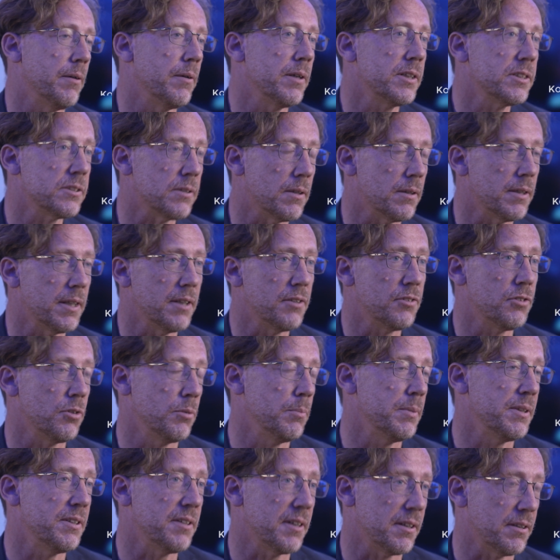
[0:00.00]
with Ericsson
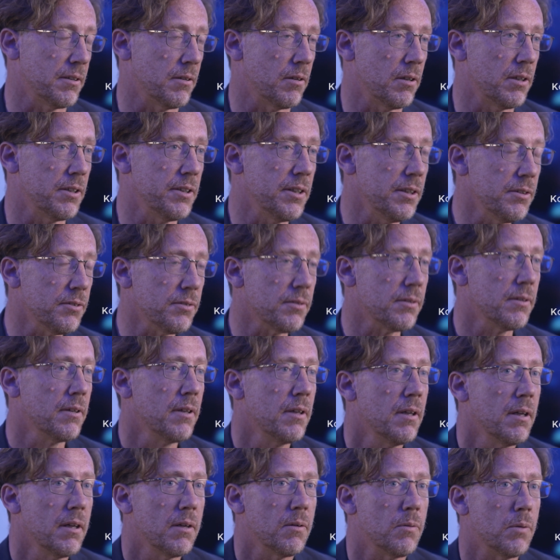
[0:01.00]
and Tobii
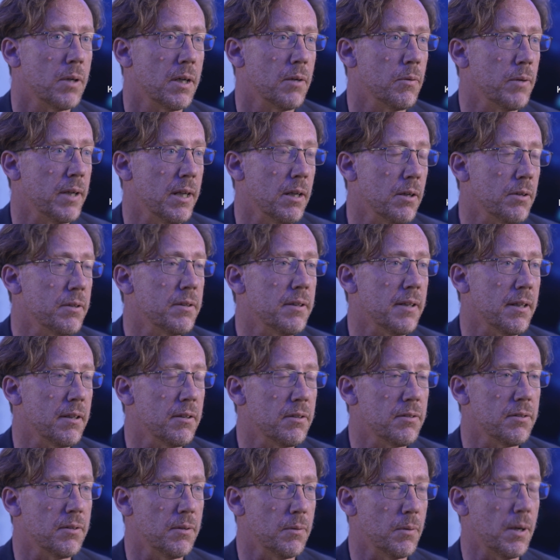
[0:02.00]
Technologies, where we looked
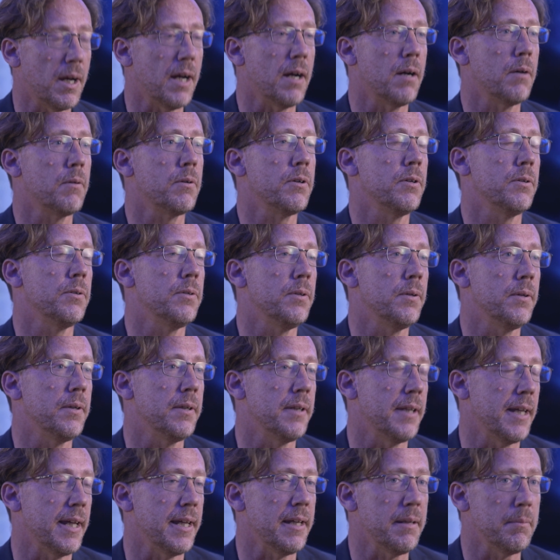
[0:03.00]
into how could
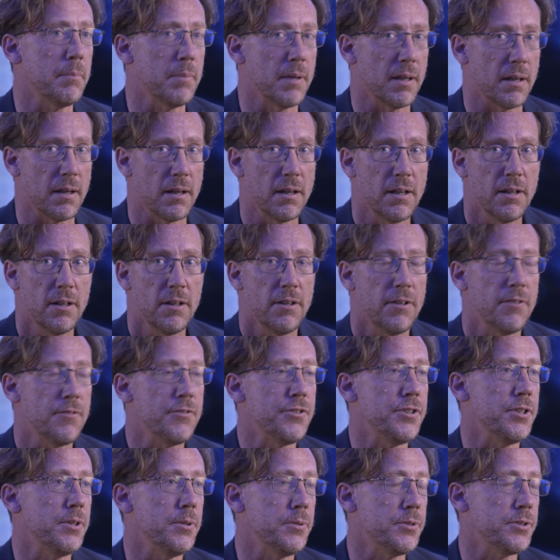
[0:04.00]
you enable
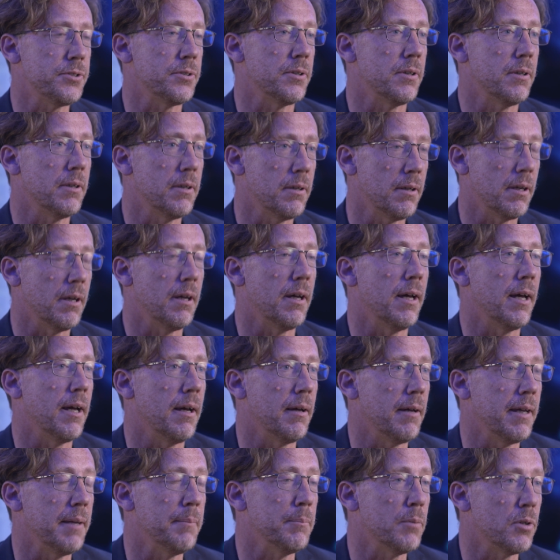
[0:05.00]
future
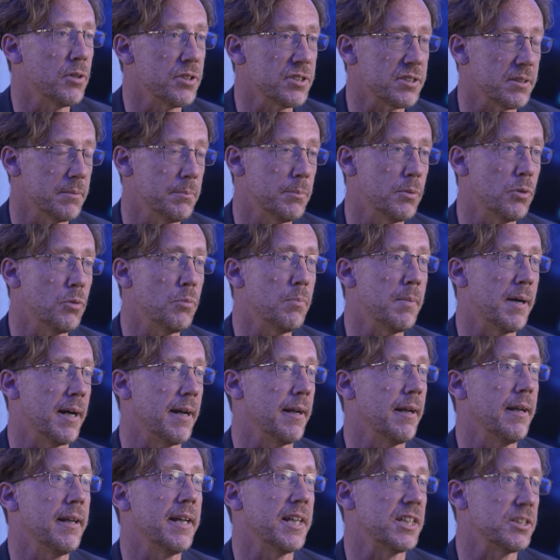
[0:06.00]
immersive
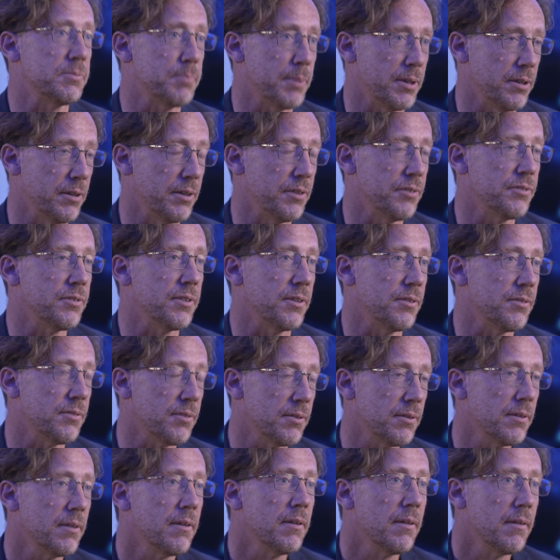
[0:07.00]
mobile
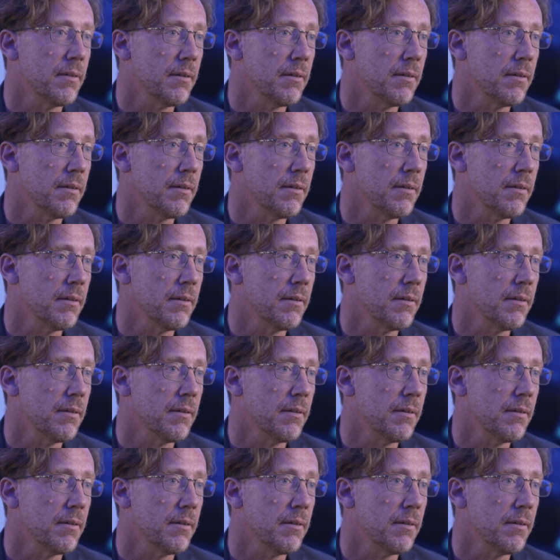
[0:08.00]
experiences.